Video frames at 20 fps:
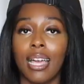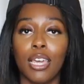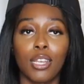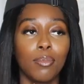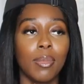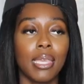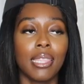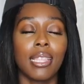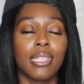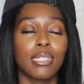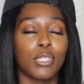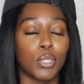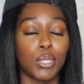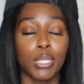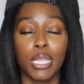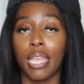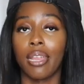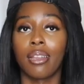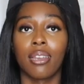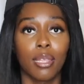I don't mean that to
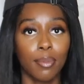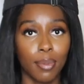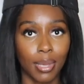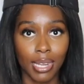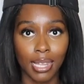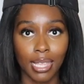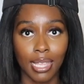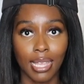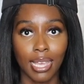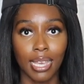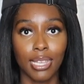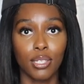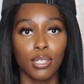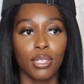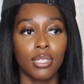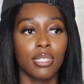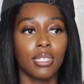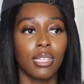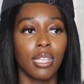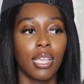scare anybody. I
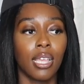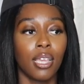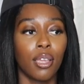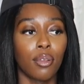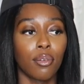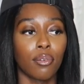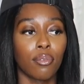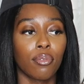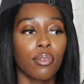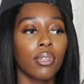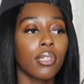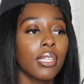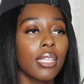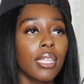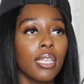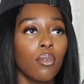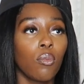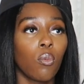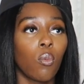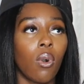just
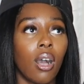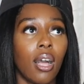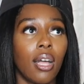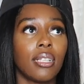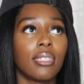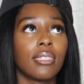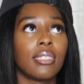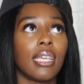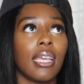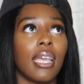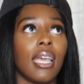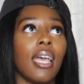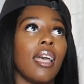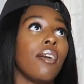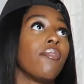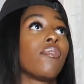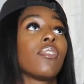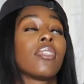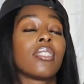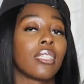really want to
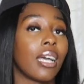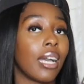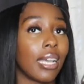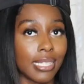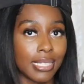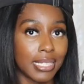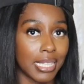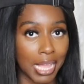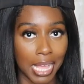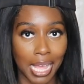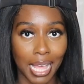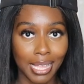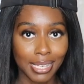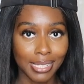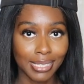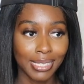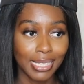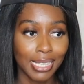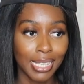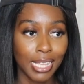emphasize that
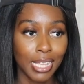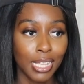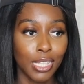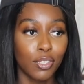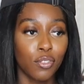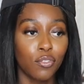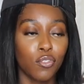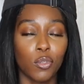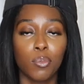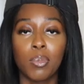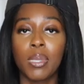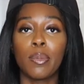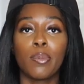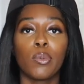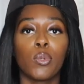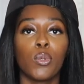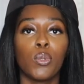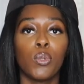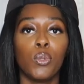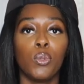for
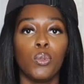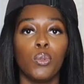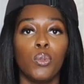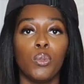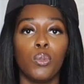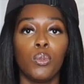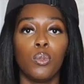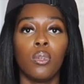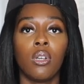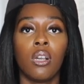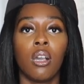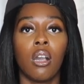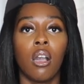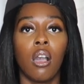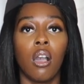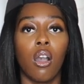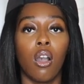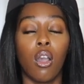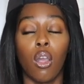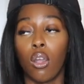people who
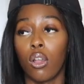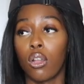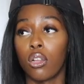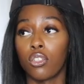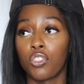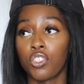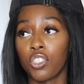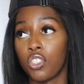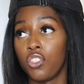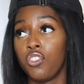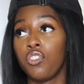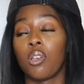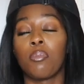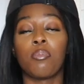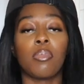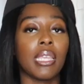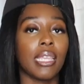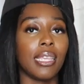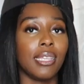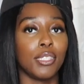are just
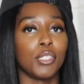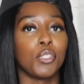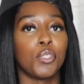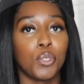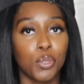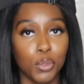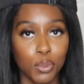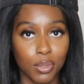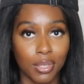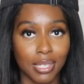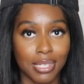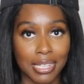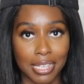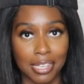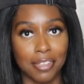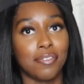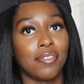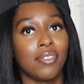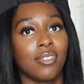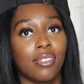jumping into the
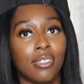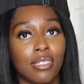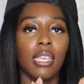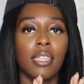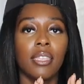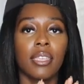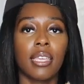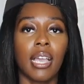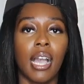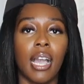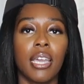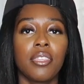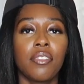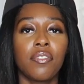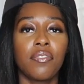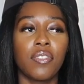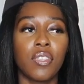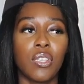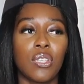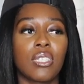tech field. It kind
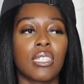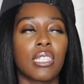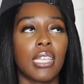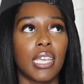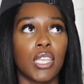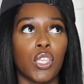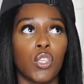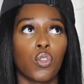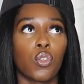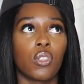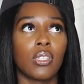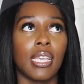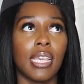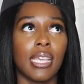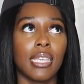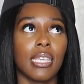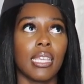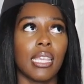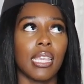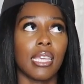of feels like you're
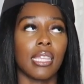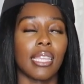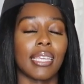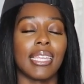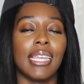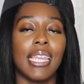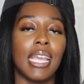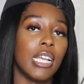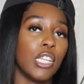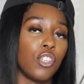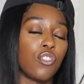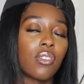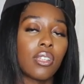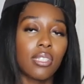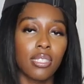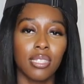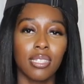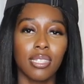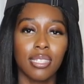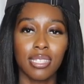taking like an
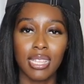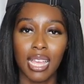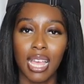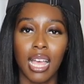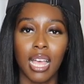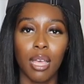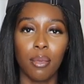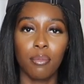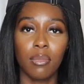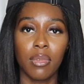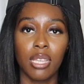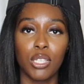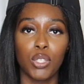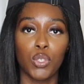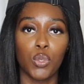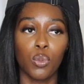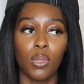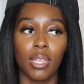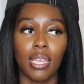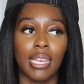entrance exam
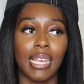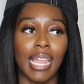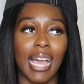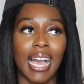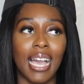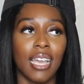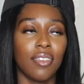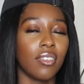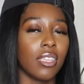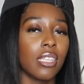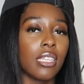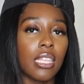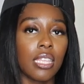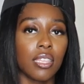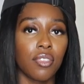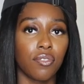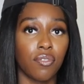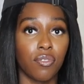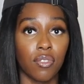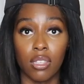into like an Ivy
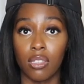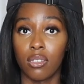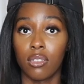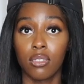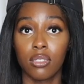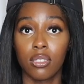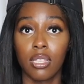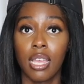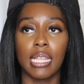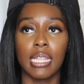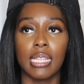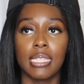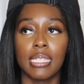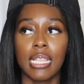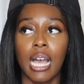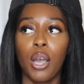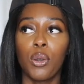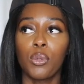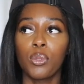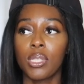League field. It,
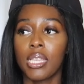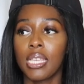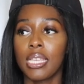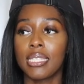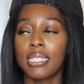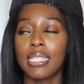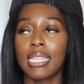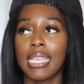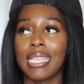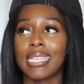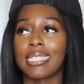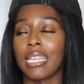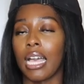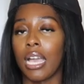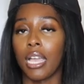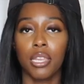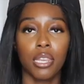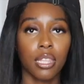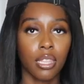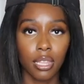not only is the
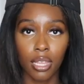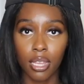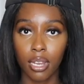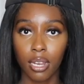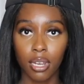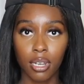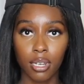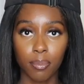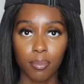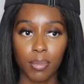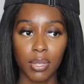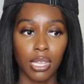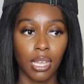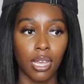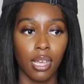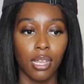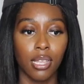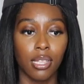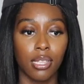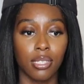anxiety there
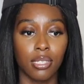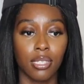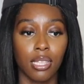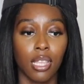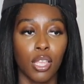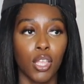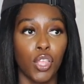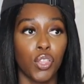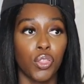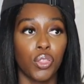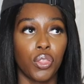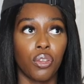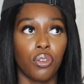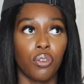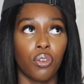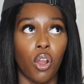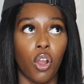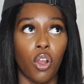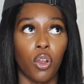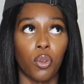because
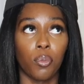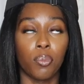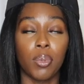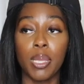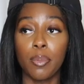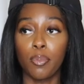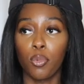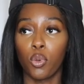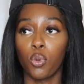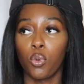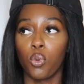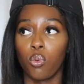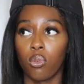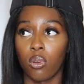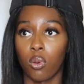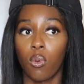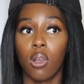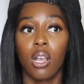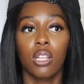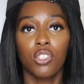there are people who
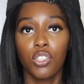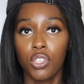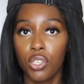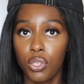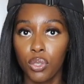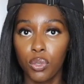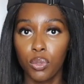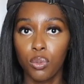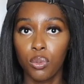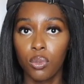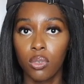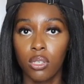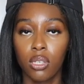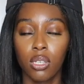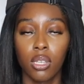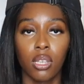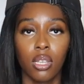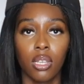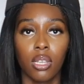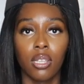are watching you,
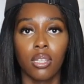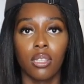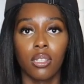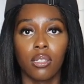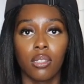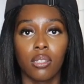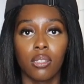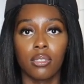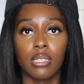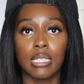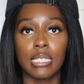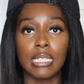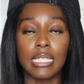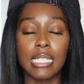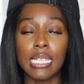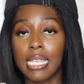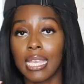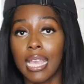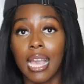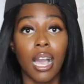
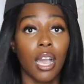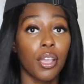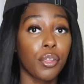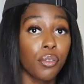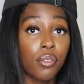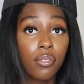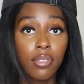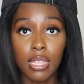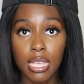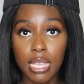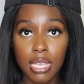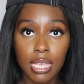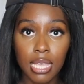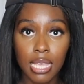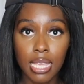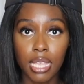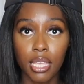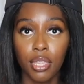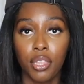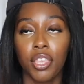seeing how you're
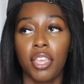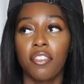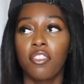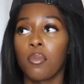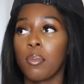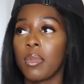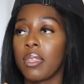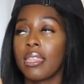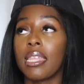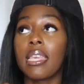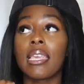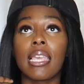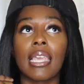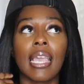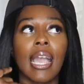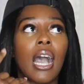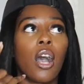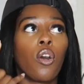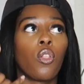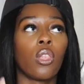thinking, like you have to be
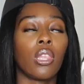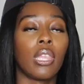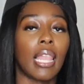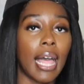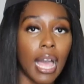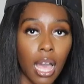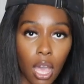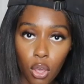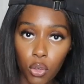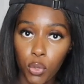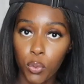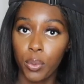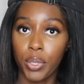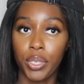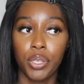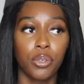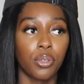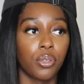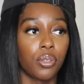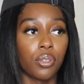thinking out loud
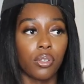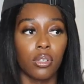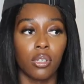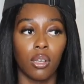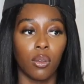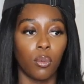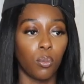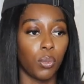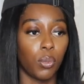when you're